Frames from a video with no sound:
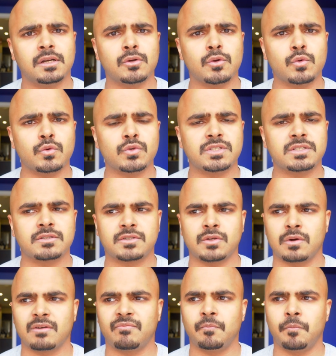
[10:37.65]
who's
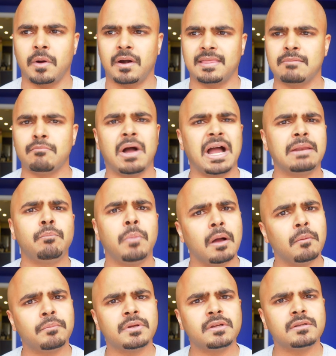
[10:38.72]
sort of part of the Mind
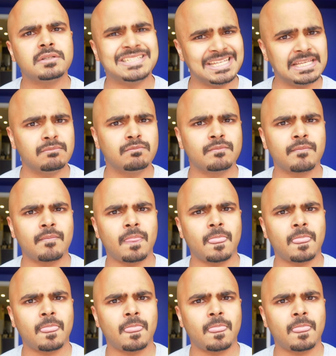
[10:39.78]
Pump team.